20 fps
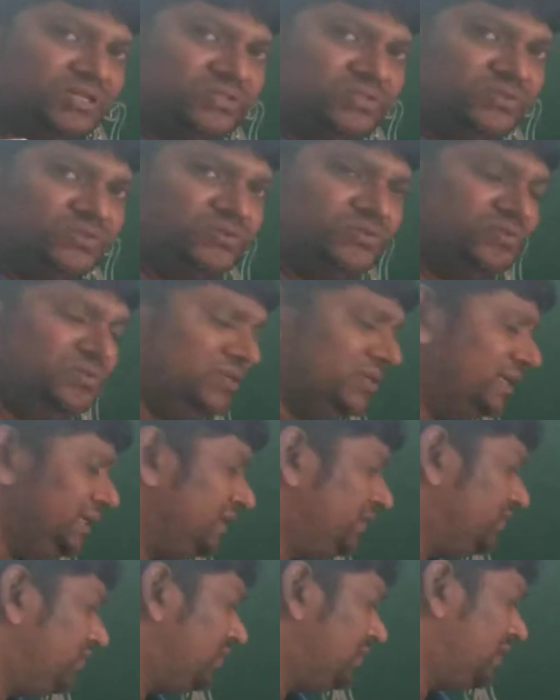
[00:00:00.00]
issue,
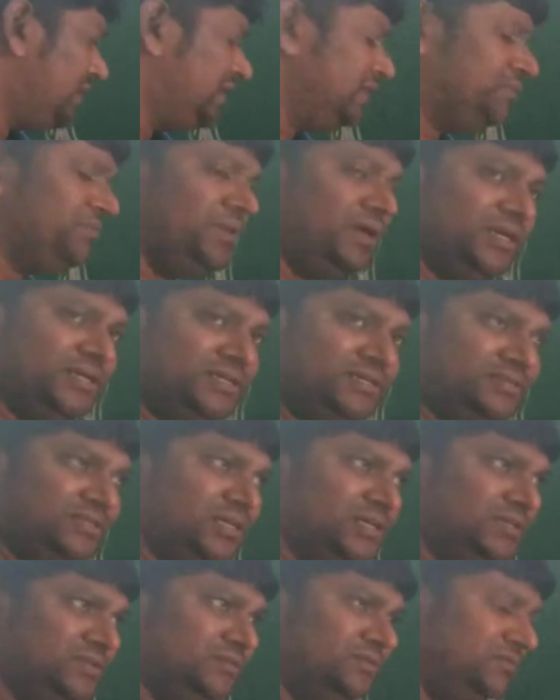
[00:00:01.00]
1948
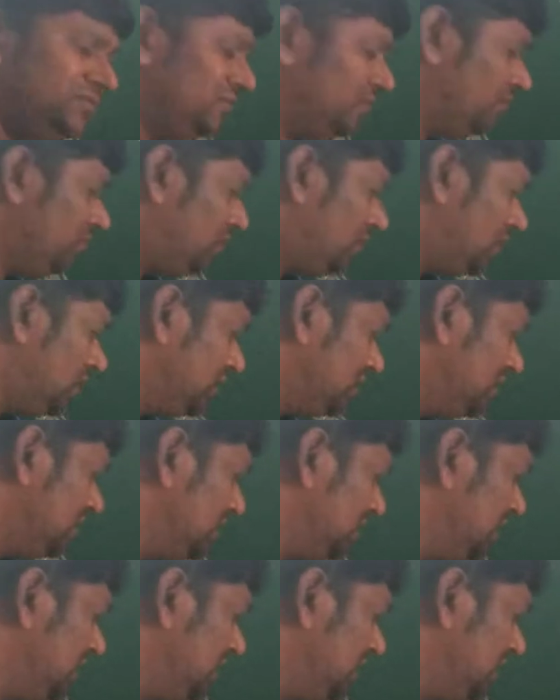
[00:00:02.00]
Pakistan war,